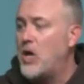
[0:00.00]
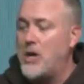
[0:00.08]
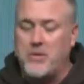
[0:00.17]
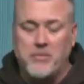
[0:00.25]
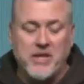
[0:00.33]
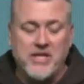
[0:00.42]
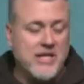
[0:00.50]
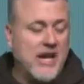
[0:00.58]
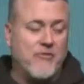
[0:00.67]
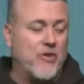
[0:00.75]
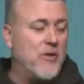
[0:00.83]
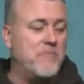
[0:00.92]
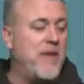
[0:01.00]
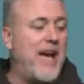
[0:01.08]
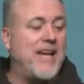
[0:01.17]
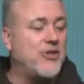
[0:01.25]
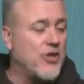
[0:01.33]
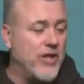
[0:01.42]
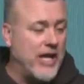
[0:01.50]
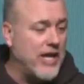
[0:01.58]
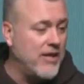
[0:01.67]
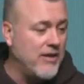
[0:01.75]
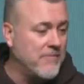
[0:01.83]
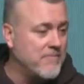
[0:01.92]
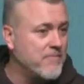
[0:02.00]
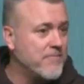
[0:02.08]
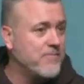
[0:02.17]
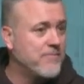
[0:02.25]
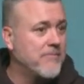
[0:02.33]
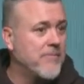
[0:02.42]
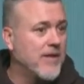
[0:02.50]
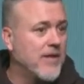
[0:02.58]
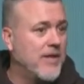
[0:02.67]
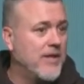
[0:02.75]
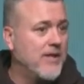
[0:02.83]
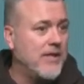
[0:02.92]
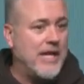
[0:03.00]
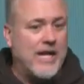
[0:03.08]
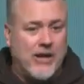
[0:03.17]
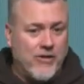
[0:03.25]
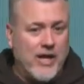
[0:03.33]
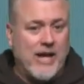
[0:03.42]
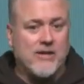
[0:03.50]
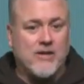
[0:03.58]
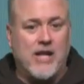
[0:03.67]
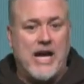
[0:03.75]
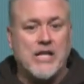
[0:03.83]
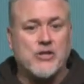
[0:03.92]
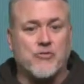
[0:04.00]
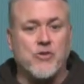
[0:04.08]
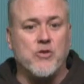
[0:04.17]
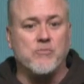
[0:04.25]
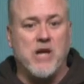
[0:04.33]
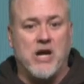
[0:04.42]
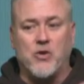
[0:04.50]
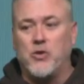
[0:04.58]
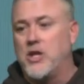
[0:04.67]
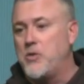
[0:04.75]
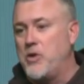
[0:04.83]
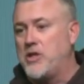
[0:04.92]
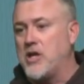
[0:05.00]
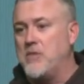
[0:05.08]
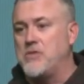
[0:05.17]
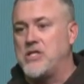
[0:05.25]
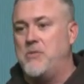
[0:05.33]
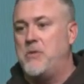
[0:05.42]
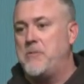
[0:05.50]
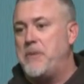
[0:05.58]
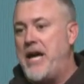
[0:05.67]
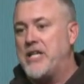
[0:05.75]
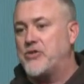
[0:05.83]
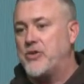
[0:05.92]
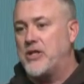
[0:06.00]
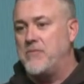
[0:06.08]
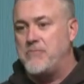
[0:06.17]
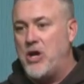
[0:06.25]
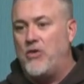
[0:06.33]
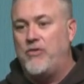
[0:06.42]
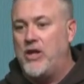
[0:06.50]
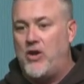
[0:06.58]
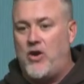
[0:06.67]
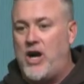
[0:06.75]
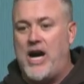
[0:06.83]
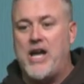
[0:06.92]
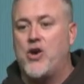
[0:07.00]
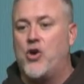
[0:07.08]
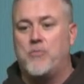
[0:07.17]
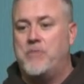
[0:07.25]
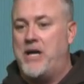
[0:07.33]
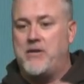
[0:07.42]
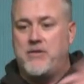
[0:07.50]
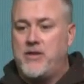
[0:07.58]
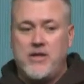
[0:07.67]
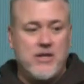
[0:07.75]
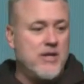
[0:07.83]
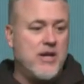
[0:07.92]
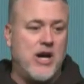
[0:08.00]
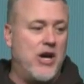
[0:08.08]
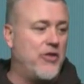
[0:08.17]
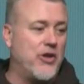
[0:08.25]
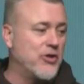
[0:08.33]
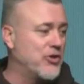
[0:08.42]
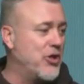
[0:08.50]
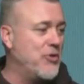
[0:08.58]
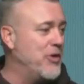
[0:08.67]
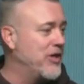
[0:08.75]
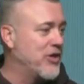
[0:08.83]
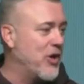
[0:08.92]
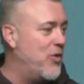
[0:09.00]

Probably never imagining that out of that classroom, not only would come someone pastoring in Belleville, Ohio, but others who would